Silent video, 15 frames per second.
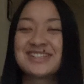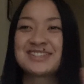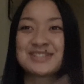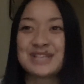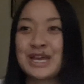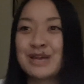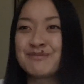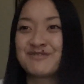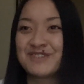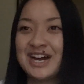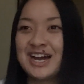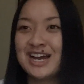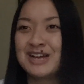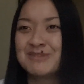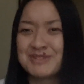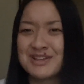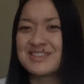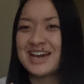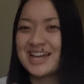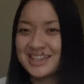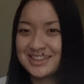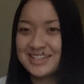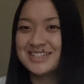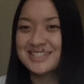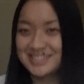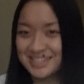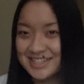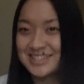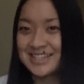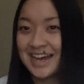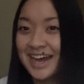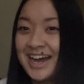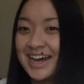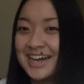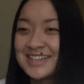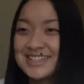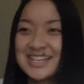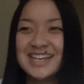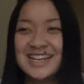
same vibe that Theseus has.